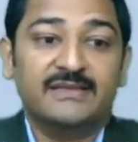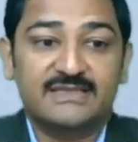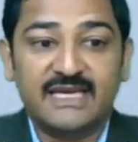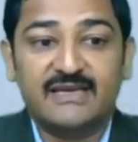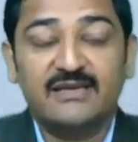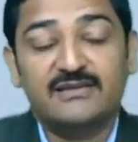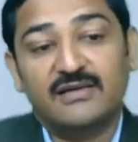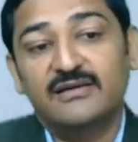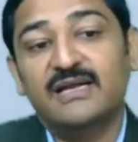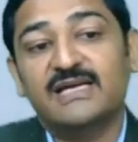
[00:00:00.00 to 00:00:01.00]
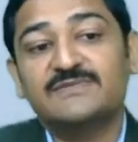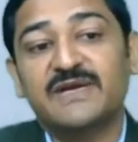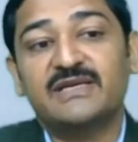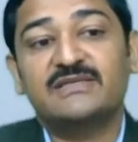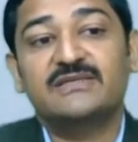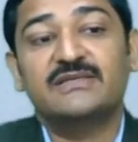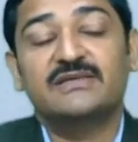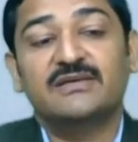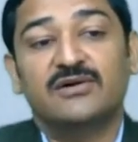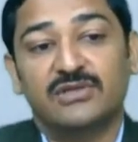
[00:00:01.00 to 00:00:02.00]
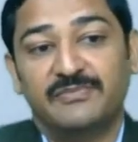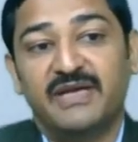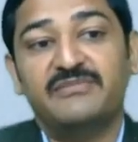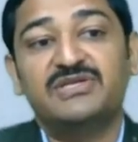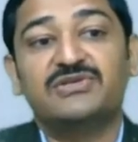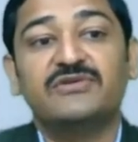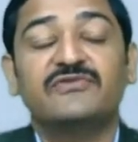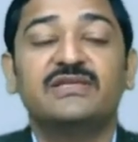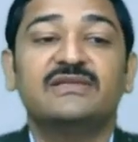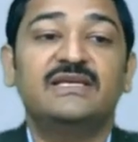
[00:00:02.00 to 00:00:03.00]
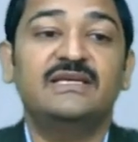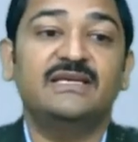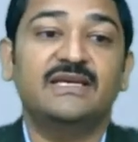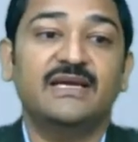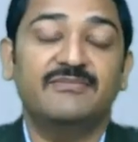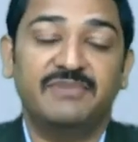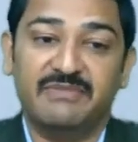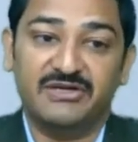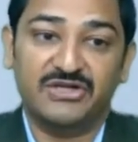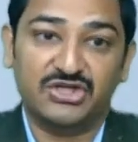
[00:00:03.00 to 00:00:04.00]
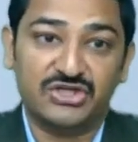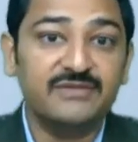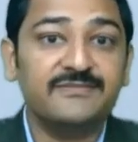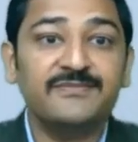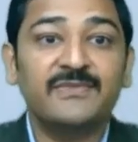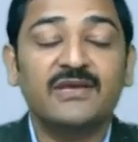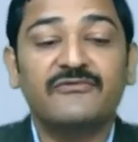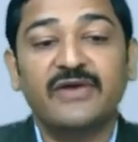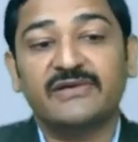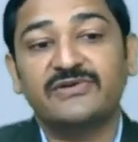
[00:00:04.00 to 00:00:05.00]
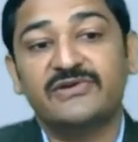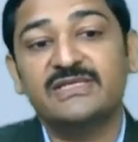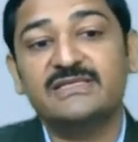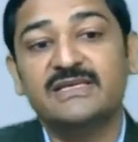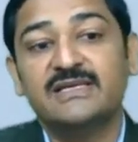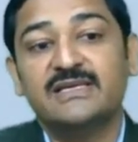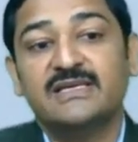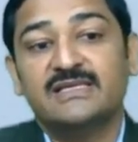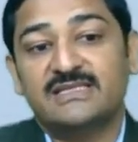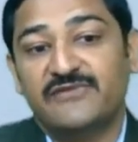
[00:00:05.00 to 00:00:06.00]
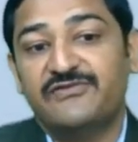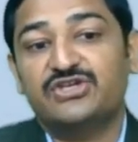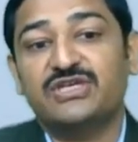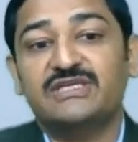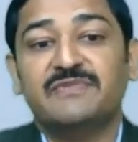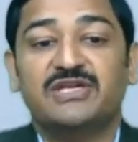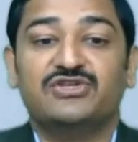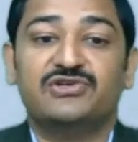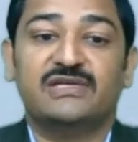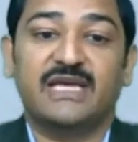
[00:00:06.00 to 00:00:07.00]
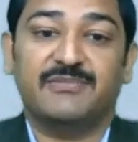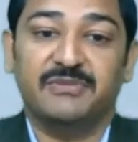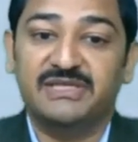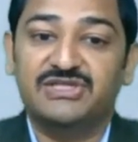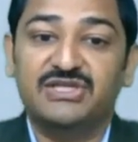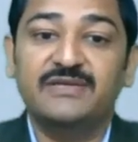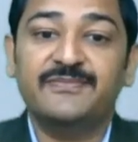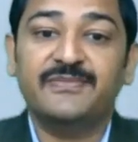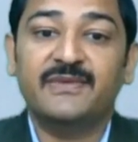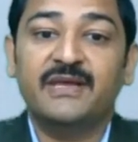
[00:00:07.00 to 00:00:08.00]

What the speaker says: The third aspect or the parameter within the implementation factor is sufficient managerial capability,